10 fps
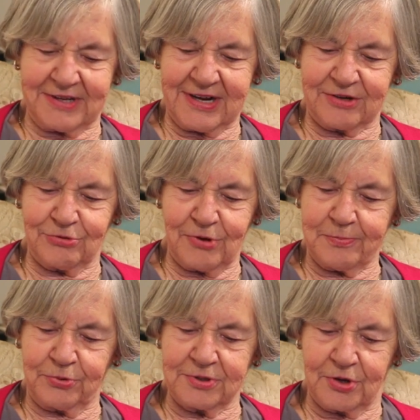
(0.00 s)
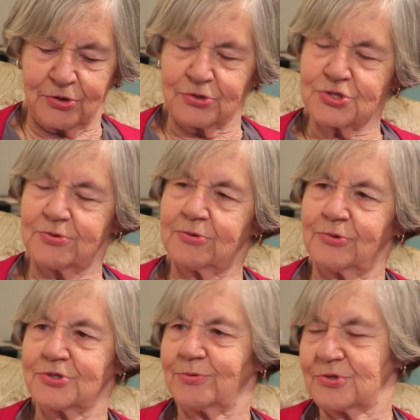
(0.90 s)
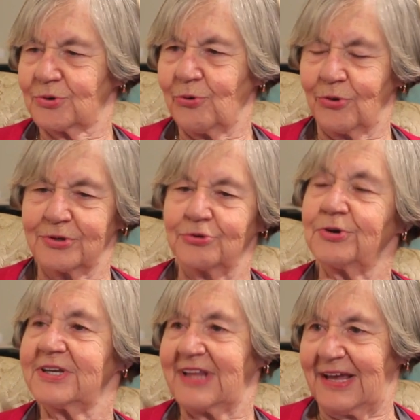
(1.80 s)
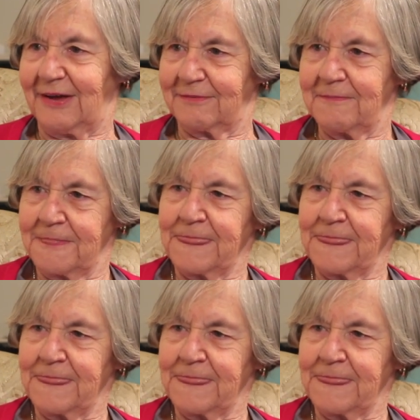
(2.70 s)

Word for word: And I grew up on Locust Street, which was called Greek Town.